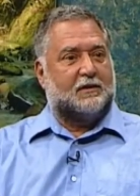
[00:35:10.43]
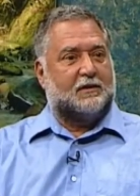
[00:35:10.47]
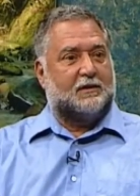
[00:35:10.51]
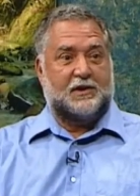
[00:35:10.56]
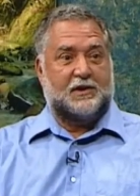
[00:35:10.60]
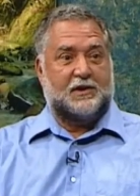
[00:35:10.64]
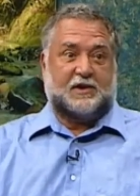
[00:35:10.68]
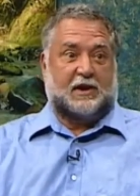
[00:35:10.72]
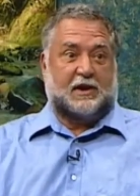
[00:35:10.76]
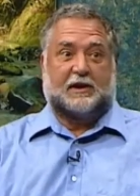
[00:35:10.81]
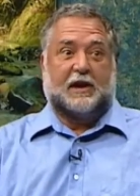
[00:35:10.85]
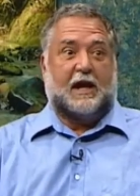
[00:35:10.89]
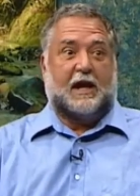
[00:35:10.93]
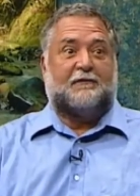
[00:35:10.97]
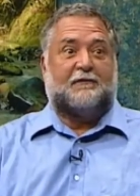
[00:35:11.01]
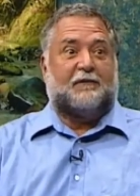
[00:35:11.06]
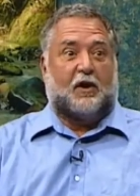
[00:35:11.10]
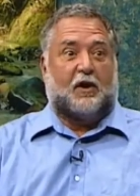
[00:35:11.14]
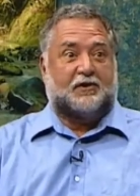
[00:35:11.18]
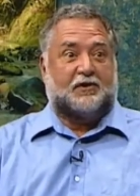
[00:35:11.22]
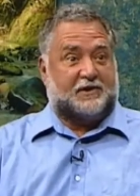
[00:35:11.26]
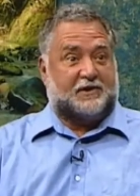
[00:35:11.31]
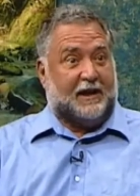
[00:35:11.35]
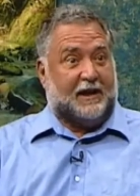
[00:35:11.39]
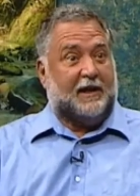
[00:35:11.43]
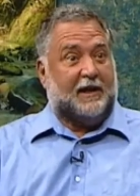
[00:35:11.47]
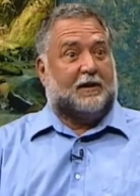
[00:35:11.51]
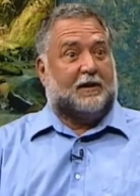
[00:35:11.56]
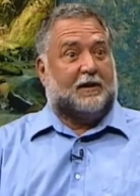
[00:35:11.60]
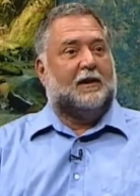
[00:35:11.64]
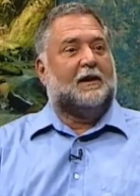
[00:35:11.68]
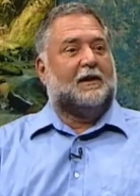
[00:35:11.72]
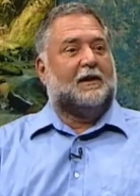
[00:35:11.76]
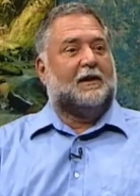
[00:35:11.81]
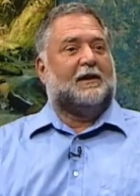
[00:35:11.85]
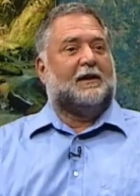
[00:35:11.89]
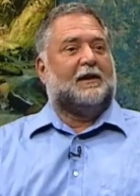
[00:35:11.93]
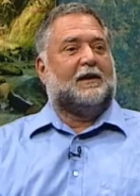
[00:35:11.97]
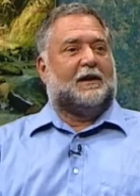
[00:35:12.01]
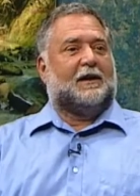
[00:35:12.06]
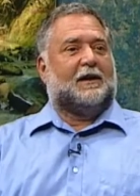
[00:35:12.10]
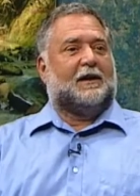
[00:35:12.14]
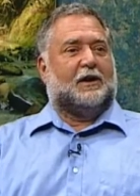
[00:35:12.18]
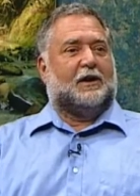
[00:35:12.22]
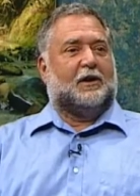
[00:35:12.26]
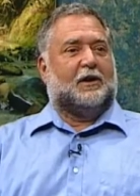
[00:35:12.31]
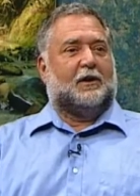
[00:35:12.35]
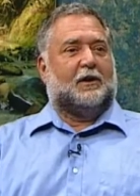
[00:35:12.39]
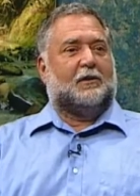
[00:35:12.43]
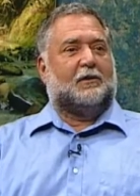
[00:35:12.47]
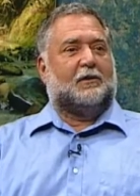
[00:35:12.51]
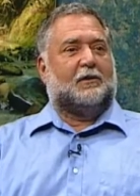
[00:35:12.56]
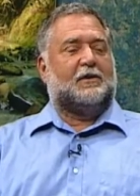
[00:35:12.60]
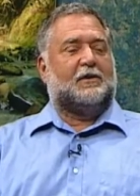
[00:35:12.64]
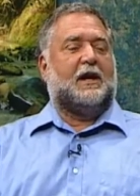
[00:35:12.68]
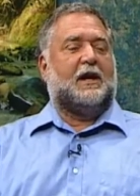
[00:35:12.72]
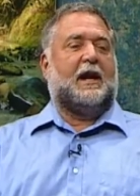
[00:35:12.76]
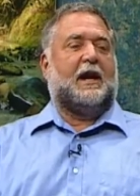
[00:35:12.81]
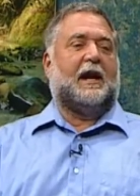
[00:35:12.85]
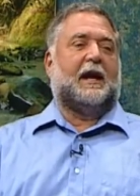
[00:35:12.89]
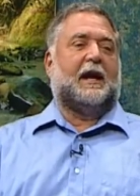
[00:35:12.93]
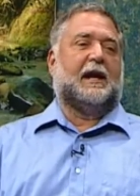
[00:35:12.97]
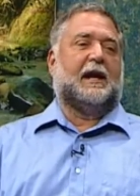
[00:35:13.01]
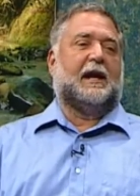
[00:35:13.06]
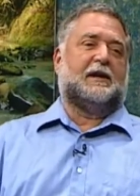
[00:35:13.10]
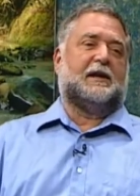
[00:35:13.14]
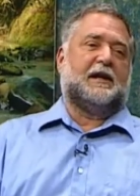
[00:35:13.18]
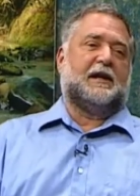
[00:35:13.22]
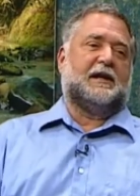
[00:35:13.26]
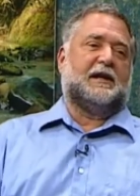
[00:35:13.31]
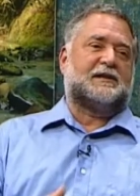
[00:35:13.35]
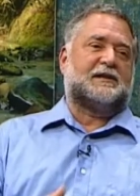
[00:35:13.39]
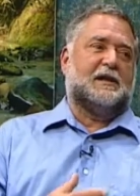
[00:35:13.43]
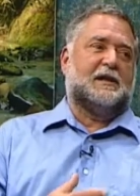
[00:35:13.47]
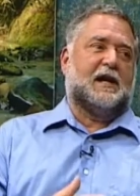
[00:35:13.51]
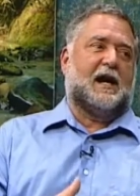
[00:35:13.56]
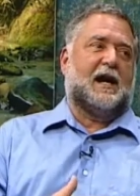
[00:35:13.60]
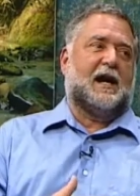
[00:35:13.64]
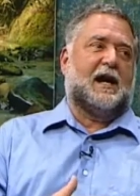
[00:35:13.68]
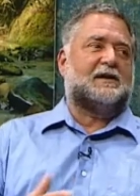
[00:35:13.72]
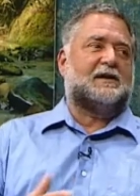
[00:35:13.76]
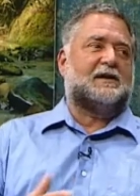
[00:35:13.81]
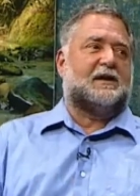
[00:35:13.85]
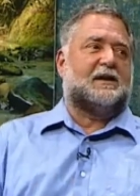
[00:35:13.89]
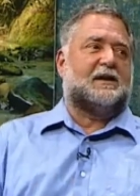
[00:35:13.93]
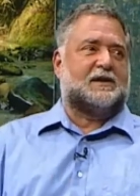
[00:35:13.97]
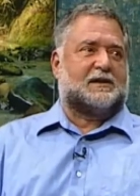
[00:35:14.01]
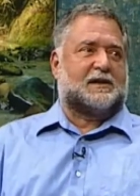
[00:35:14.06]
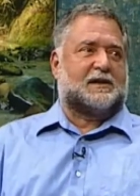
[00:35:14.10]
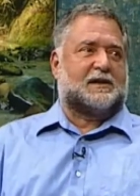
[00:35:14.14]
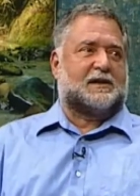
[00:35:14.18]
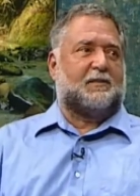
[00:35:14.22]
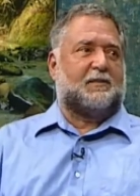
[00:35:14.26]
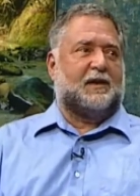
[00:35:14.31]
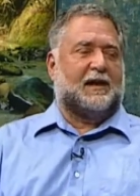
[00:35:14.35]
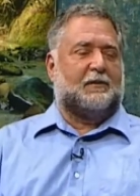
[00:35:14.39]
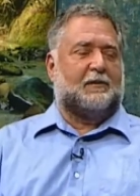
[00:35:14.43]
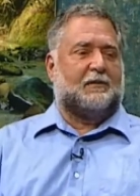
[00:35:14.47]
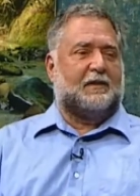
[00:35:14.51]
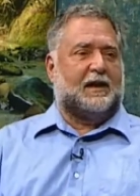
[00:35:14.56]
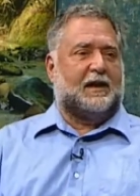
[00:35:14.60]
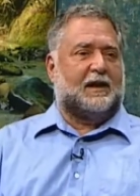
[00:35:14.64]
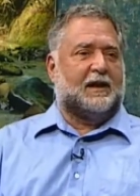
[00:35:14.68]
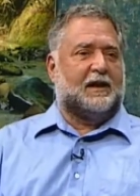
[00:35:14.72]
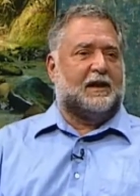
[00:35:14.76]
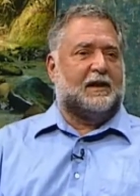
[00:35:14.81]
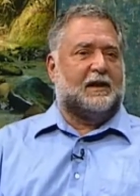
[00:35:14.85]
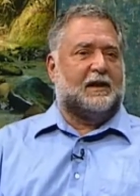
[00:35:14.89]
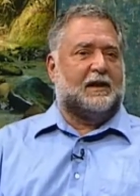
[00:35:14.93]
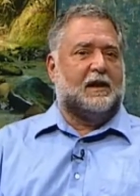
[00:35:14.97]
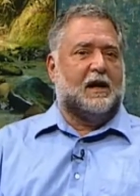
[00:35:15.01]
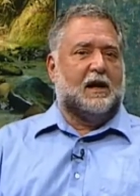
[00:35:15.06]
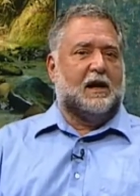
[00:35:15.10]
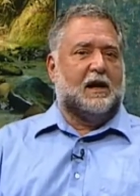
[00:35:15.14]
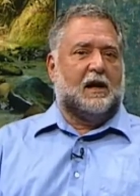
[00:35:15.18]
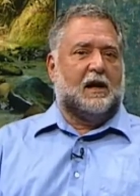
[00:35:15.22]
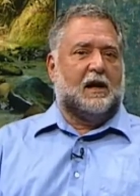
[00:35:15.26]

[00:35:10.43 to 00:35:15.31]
The sunlight falls here, you know, and it's not something that we can